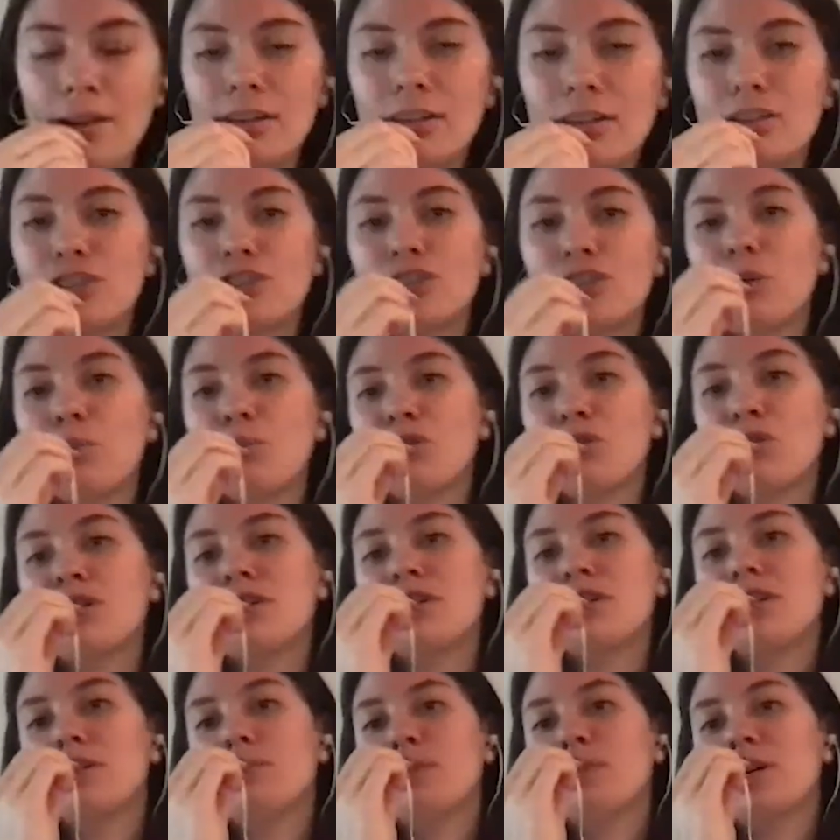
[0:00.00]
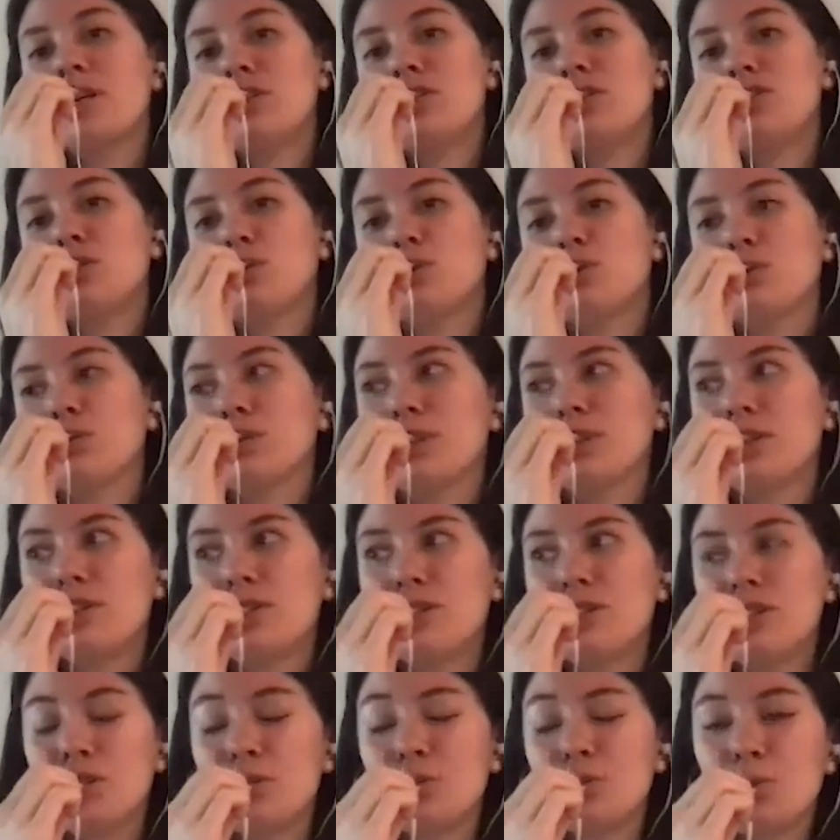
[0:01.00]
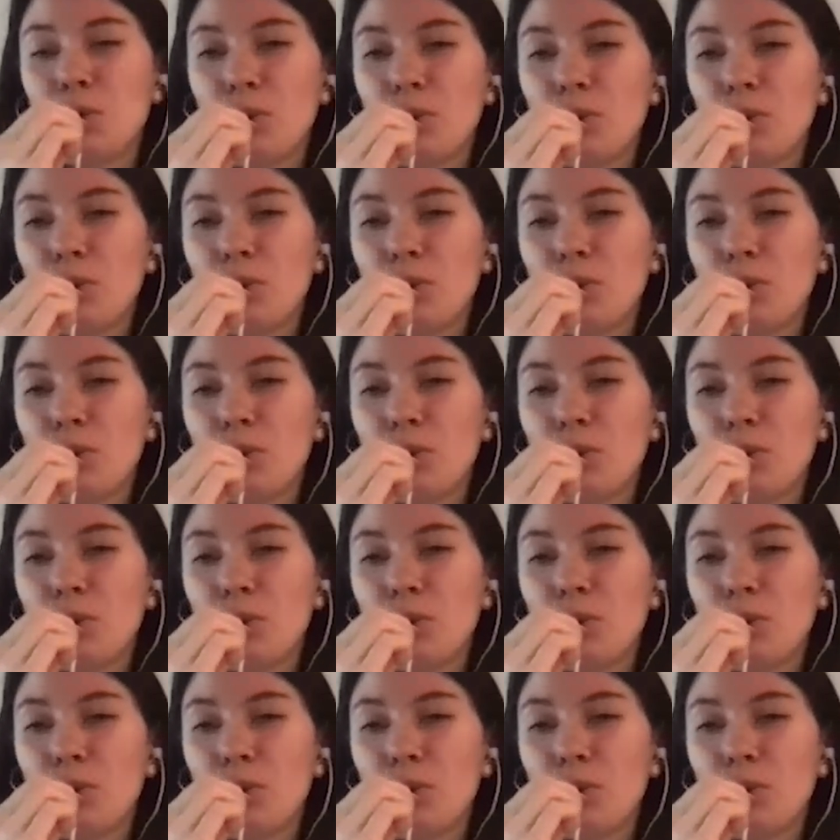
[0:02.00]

need someone to tell my stories to.